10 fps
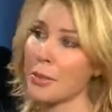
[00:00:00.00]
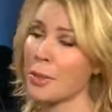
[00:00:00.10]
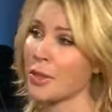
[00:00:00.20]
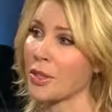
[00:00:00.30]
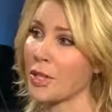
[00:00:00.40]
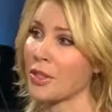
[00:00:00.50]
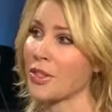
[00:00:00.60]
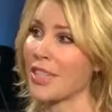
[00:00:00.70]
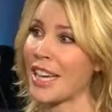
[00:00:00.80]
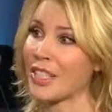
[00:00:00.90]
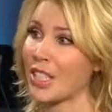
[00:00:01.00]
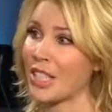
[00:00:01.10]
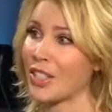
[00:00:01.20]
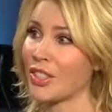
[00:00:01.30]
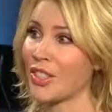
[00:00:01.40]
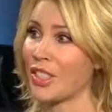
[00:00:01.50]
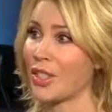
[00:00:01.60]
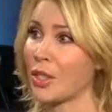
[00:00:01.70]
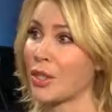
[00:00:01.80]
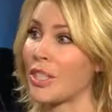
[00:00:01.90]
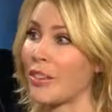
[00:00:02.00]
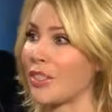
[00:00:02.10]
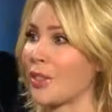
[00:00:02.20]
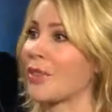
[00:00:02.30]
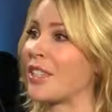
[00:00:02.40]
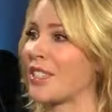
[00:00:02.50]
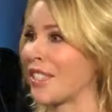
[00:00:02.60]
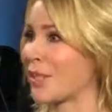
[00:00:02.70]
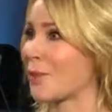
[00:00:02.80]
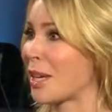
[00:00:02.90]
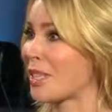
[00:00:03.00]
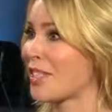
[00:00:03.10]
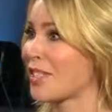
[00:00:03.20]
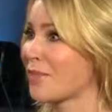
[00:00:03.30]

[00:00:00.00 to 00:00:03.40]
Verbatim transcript: or personal history, that changes, and it's usually every three to six months.